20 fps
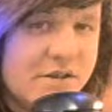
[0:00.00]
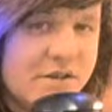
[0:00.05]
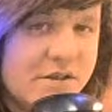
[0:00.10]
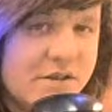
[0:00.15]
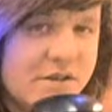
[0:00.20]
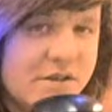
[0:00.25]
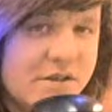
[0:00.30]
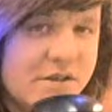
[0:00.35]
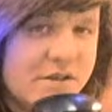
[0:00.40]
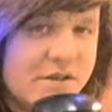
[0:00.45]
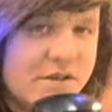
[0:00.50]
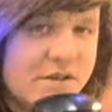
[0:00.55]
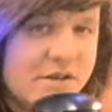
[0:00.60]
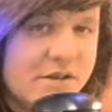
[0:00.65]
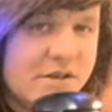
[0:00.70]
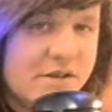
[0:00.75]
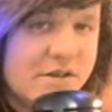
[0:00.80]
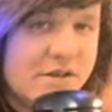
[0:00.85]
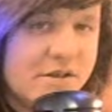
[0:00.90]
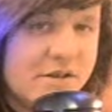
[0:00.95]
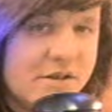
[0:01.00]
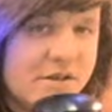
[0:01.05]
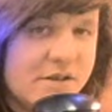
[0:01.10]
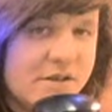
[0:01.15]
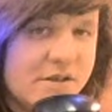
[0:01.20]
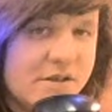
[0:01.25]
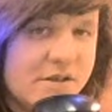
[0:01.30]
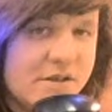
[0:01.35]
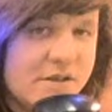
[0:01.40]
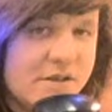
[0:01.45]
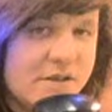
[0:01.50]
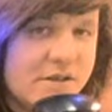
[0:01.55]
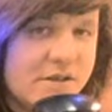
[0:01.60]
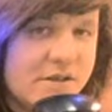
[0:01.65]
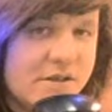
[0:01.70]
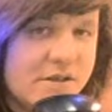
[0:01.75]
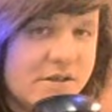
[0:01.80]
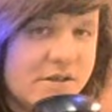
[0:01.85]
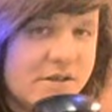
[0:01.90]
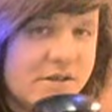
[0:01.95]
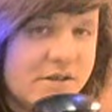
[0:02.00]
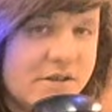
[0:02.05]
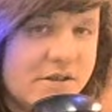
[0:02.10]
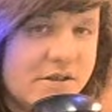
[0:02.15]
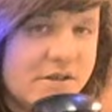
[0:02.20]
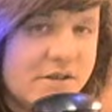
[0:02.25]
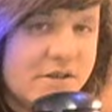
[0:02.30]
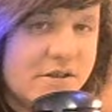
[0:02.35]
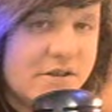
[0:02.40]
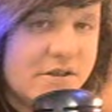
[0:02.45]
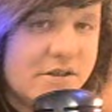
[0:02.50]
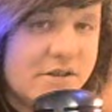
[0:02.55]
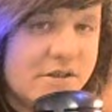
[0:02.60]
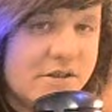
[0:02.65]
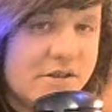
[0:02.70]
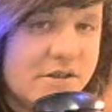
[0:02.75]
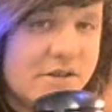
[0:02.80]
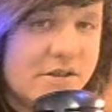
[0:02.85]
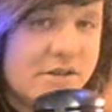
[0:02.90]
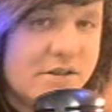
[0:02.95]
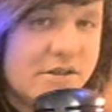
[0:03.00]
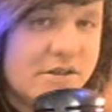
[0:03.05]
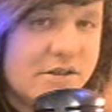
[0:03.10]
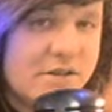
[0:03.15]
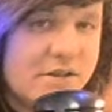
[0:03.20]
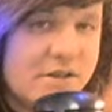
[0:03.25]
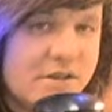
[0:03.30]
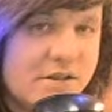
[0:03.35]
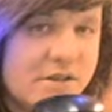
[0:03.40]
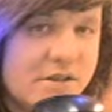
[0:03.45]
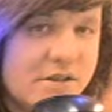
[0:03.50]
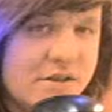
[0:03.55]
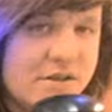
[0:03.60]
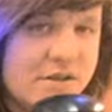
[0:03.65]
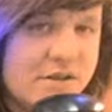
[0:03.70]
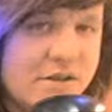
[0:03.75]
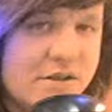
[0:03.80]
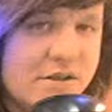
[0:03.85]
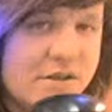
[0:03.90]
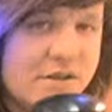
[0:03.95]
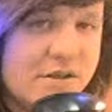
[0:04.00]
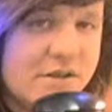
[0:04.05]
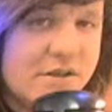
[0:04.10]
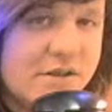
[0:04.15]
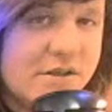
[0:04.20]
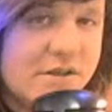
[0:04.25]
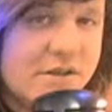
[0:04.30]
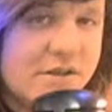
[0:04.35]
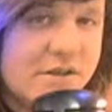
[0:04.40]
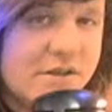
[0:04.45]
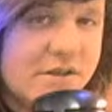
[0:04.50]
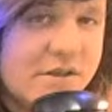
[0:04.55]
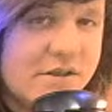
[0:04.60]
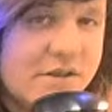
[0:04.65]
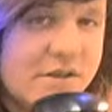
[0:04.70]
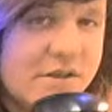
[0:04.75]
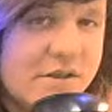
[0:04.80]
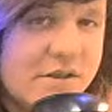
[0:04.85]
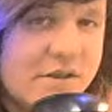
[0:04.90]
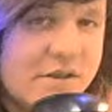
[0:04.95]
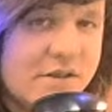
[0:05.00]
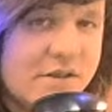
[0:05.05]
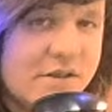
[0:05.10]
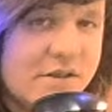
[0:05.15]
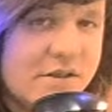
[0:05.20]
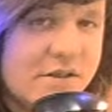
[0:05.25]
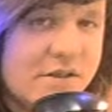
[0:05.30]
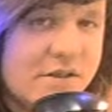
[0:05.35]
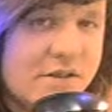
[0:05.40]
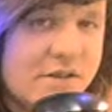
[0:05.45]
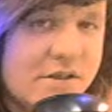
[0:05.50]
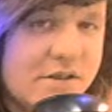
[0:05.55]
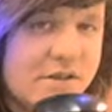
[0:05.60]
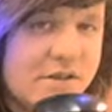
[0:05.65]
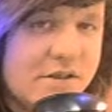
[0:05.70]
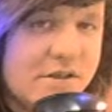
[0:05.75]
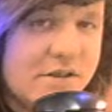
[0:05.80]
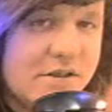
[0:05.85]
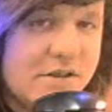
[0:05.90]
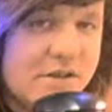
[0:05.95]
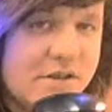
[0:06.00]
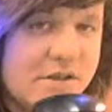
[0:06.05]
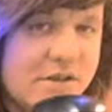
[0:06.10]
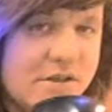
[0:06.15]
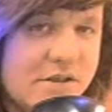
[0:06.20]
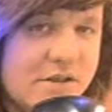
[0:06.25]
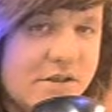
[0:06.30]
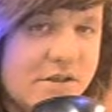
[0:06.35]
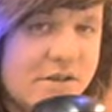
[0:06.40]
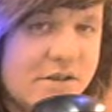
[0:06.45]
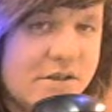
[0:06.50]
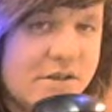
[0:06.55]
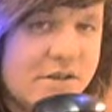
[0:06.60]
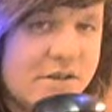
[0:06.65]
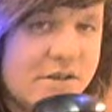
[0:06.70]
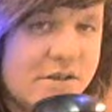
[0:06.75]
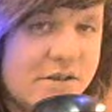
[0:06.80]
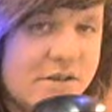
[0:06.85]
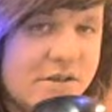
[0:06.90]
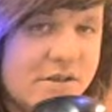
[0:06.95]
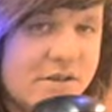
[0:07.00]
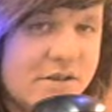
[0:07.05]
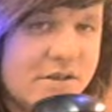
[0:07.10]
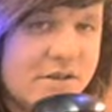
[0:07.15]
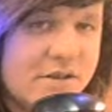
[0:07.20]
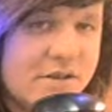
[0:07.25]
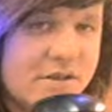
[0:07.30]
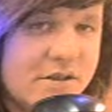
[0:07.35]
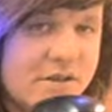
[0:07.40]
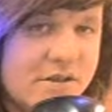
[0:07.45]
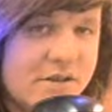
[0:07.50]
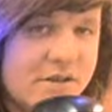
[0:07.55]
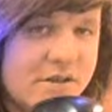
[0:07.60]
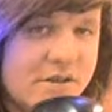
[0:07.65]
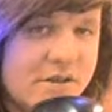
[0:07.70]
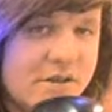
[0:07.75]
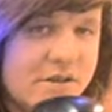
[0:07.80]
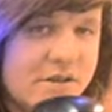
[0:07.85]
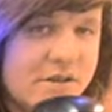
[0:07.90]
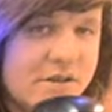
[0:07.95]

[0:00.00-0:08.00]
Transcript: No words are spoken by the person on screen.